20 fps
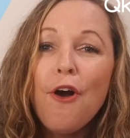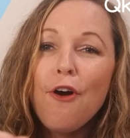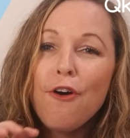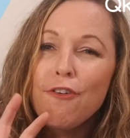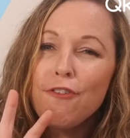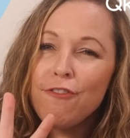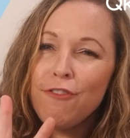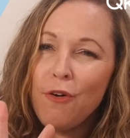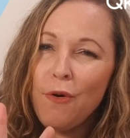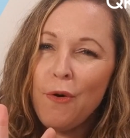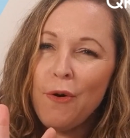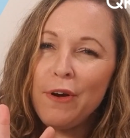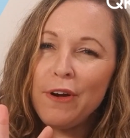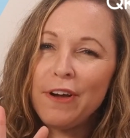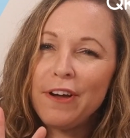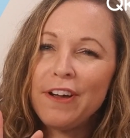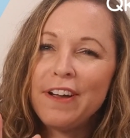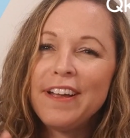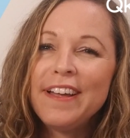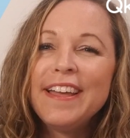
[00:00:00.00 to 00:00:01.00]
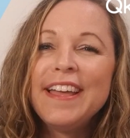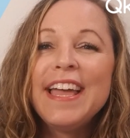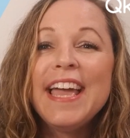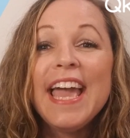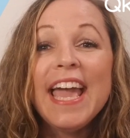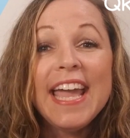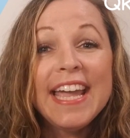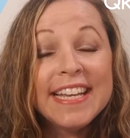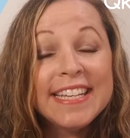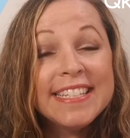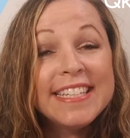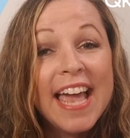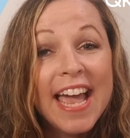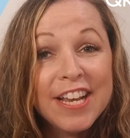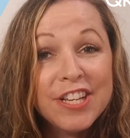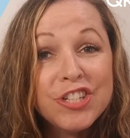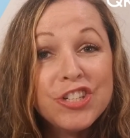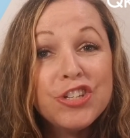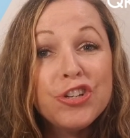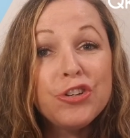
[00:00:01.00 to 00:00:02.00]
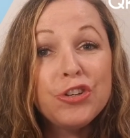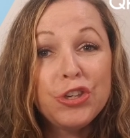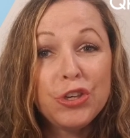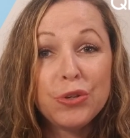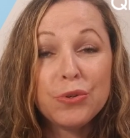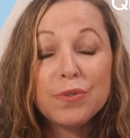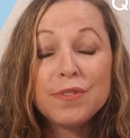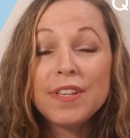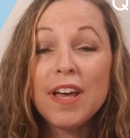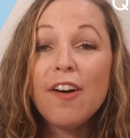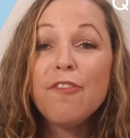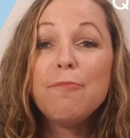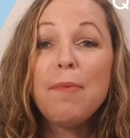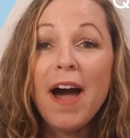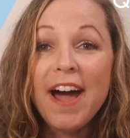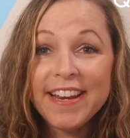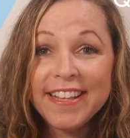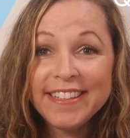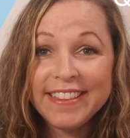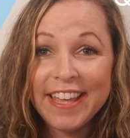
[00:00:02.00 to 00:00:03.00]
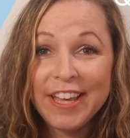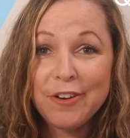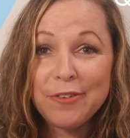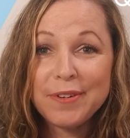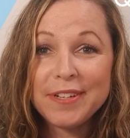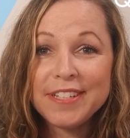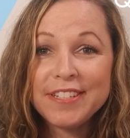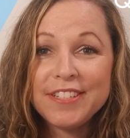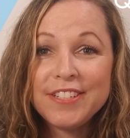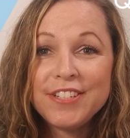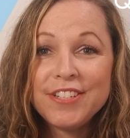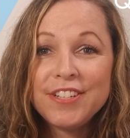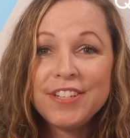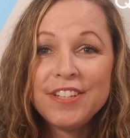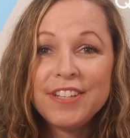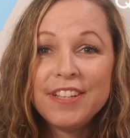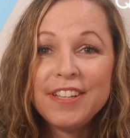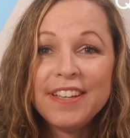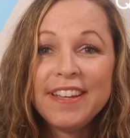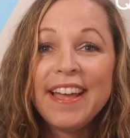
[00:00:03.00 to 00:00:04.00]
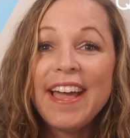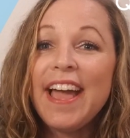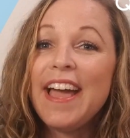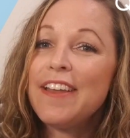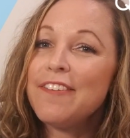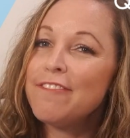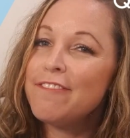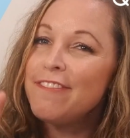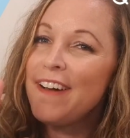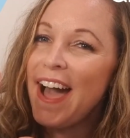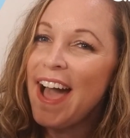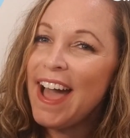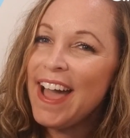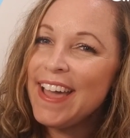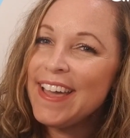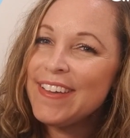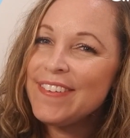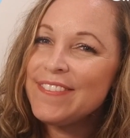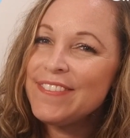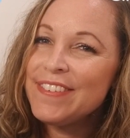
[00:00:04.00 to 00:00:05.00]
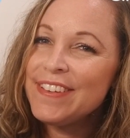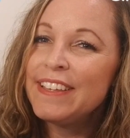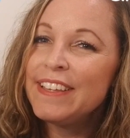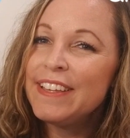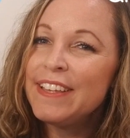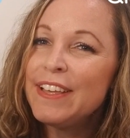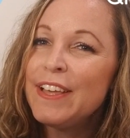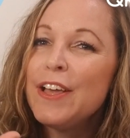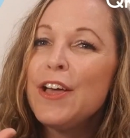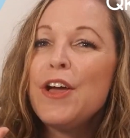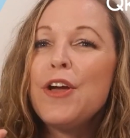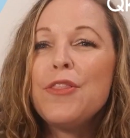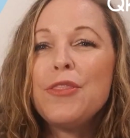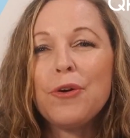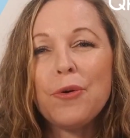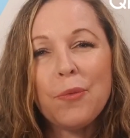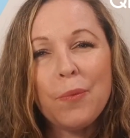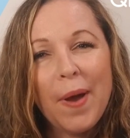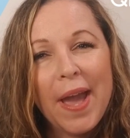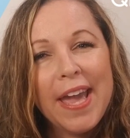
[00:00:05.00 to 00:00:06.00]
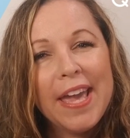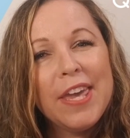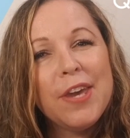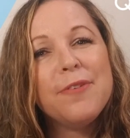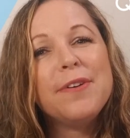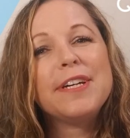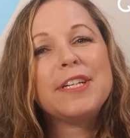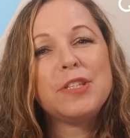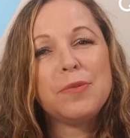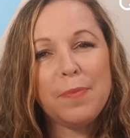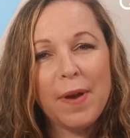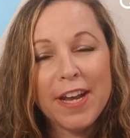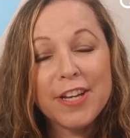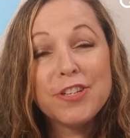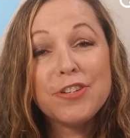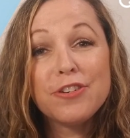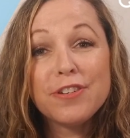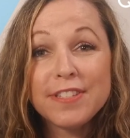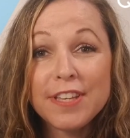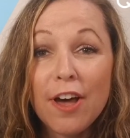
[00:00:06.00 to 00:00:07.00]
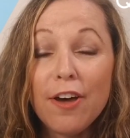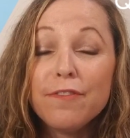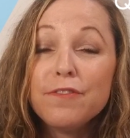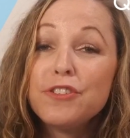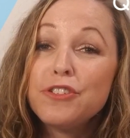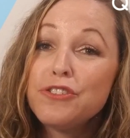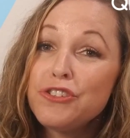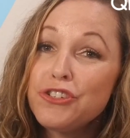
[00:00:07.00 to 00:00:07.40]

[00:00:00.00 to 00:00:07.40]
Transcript: 4. Intentional use of body language. And 5. The way you express yourself to